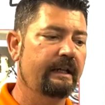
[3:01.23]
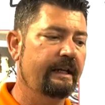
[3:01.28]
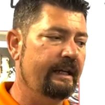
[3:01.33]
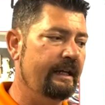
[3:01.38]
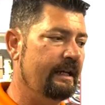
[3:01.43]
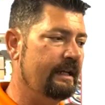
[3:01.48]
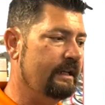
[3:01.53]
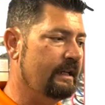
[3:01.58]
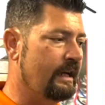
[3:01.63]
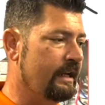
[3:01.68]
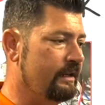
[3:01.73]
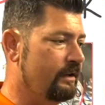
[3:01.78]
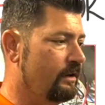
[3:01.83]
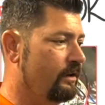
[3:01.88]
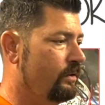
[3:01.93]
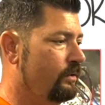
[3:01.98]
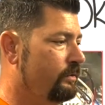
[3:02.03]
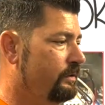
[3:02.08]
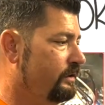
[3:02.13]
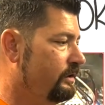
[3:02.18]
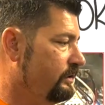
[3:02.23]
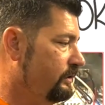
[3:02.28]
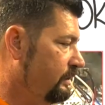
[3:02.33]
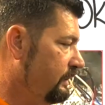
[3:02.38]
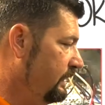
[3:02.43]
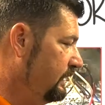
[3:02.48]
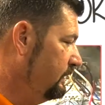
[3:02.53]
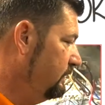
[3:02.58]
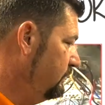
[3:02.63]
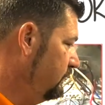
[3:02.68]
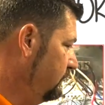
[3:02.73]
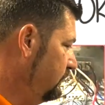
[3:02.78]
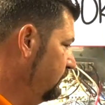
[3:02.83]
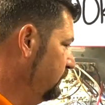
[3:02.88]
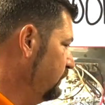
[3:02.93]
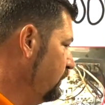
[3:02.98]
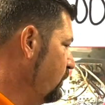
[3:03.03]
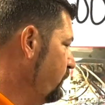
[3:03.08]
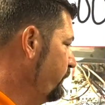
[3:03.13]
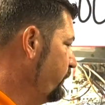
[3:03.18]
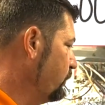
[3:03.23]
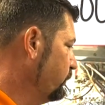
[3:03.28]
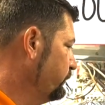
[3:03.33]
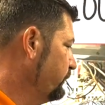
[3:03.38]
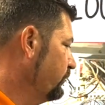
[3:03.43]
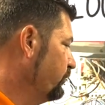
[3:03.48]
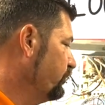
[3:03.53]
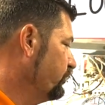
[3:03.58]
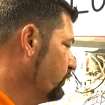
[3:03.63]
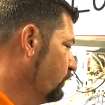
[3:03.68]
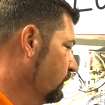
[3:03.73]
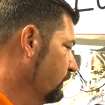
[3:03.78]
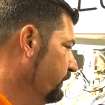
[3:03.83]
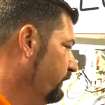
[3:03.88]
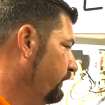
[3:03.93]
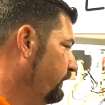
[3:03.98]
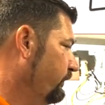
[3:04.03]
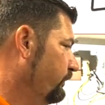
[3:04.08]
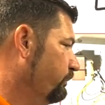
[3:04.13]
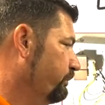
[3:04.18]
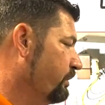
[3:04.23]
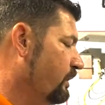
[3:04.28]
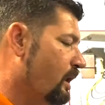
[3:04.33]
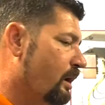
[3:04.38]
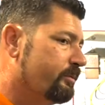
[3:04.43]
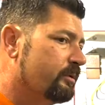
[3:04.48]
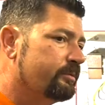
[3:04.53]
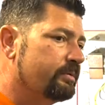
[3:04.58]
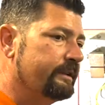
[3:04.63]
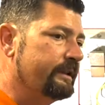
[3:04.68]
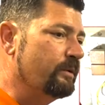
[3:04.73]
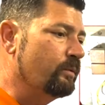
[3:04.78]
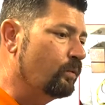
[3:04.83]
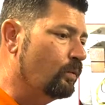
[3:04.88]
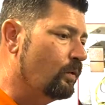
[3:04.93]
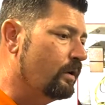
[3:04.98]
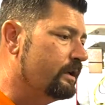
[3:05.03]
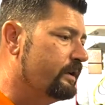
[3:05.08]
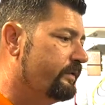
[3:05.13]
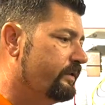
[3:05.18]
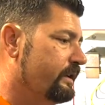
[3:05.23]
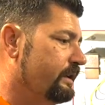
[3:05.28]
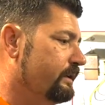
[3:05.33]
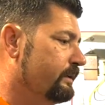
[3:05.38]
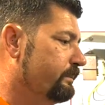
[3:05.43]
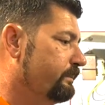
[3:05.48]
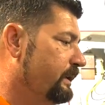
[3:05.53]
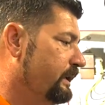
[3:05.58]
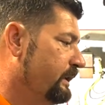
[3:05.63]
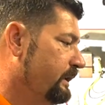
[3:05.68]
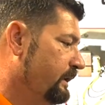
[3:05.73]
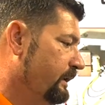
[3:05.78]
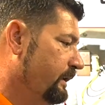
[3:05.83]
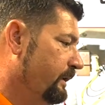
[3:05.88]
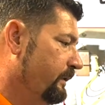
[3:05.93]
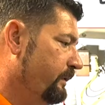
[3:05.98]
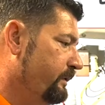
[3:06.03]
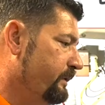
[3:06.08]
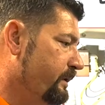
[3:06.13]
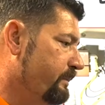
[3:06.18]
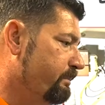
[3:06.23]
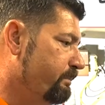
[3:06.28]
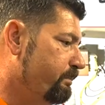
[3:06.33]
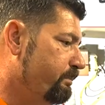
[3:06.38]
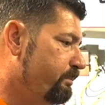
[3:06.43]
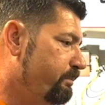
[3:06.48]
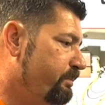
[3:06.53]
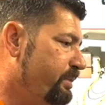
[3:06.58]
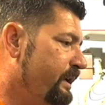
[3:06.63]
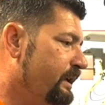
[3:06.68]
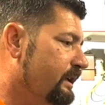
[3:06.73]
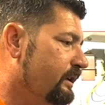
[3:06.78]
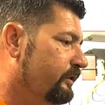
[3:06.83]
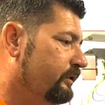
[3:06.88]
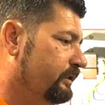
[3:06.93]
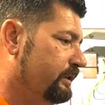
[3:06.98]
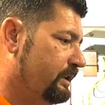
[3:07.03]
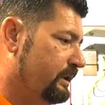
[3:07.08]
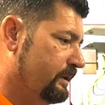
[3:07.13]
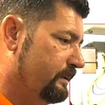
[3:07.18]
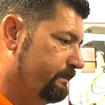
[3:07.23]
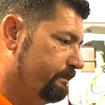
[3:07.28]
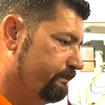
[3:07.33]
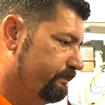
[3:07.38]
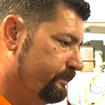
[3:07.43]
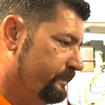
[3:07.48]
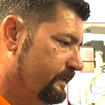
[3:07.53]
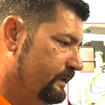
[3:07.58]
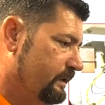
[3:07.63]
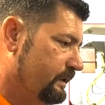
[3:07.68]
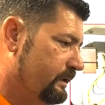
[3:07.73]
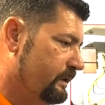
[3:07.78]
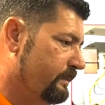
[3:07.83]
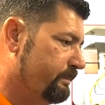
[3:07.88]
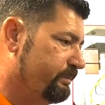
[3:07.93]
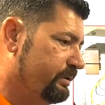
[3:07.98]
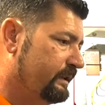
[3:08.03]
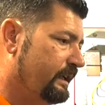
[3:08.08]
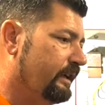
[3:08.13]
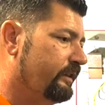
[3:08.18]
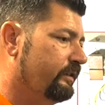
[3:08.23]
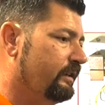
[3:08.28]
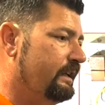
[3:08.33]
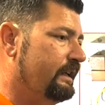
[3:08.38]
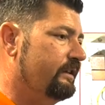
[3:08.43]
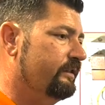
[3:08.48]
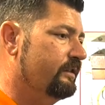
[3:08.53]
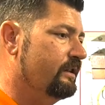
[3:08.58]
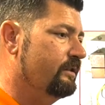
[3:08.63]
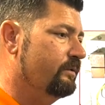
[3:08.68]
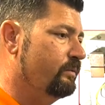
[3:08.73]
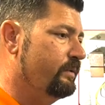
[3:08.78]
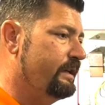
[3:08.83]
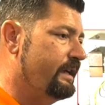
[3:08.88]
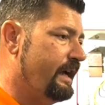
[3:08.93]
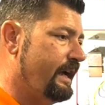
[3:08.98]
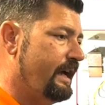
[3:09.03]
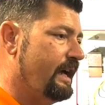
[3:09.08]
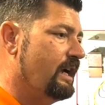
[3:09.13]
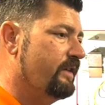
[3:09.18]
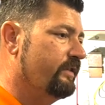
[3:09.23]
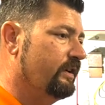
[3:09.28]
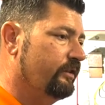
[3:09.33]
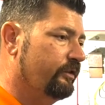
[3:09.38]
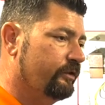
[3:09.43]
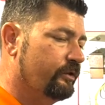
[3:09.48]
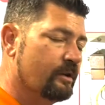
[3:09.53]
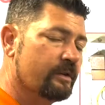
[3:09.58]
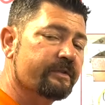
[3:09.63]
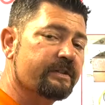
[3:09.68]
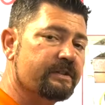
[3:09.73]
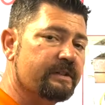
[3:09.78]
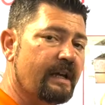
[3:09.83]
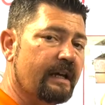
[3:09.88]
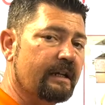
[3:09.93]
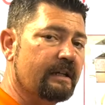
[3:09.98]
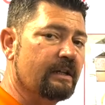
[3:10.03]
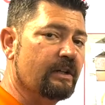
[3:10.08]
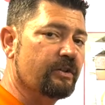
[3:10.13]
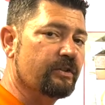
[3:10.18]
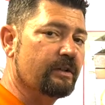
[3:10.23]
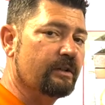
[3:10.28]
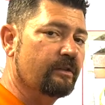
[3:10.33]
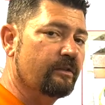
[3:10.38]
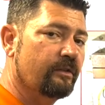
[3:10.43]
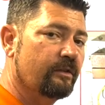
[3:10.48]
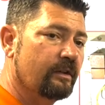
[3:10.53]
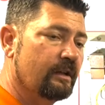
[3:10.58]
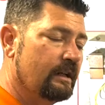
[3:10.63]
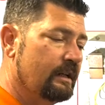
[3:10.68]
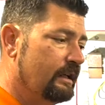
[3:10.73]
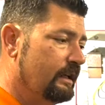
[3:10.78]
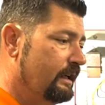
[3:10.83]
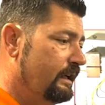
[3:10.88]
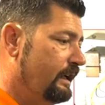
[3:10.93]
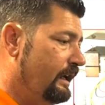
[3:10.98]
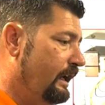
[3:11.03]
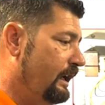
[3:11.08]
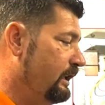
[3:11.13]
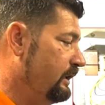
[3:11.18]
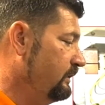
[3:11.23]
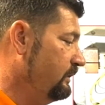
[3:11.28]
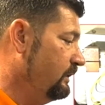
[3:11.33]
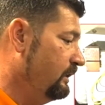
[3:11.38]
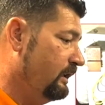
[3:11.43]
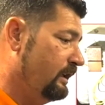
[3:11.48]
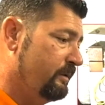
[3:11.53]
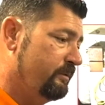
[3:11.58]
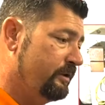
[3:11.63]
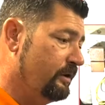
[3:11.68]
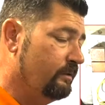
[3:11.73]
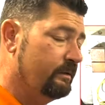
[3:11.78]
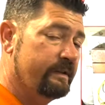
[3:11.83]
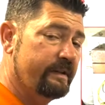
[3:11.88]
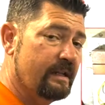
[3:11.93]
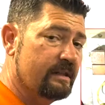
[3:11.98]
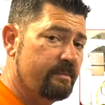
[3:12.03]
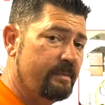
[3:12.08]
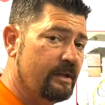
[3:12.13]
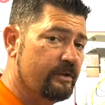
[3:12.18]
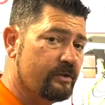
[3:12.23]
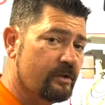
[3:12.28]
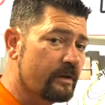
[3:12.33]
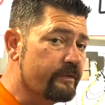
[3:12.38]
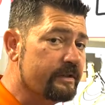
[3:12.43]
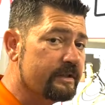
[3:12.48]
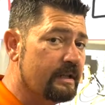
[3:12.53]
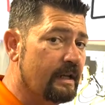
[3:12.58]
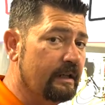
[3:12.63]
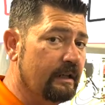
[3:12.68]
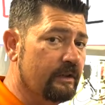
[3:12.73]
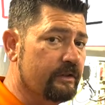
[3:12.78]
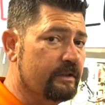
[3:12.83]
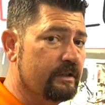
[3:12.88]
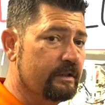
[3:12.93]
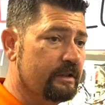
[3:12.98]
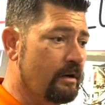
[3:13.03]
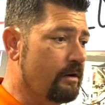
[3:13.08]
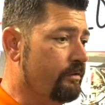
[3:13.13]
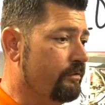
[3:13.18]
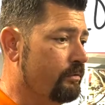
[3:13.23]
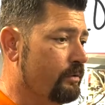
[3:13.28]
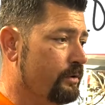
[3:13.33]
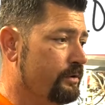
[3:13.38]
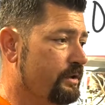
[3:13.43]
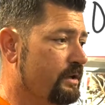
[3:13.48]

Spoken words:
And I know that low voltage shorts is probably one of the biggest complexities that we have as service technicians. And you don't even have to be a service technician to go through it.